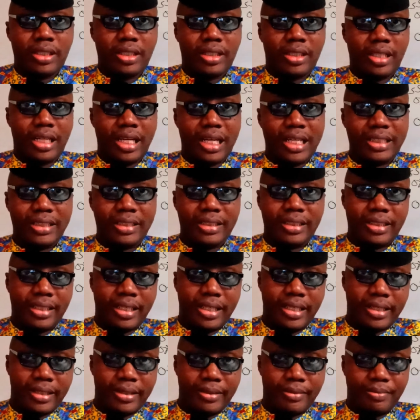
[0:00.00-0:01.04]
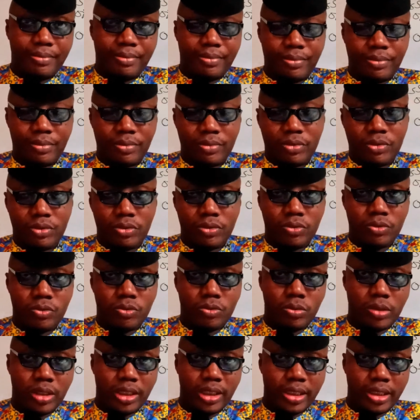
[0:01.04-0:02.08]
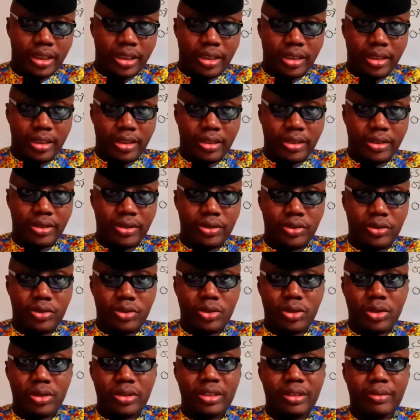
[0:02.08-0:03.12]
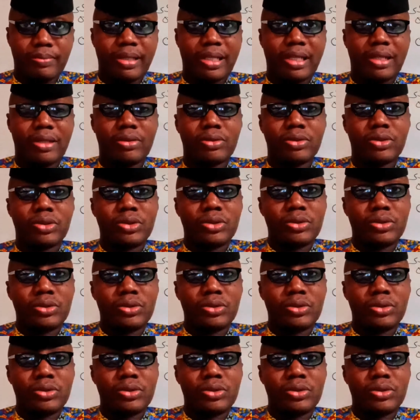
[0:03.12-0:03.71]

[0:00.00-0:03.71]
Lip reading: last time we talked about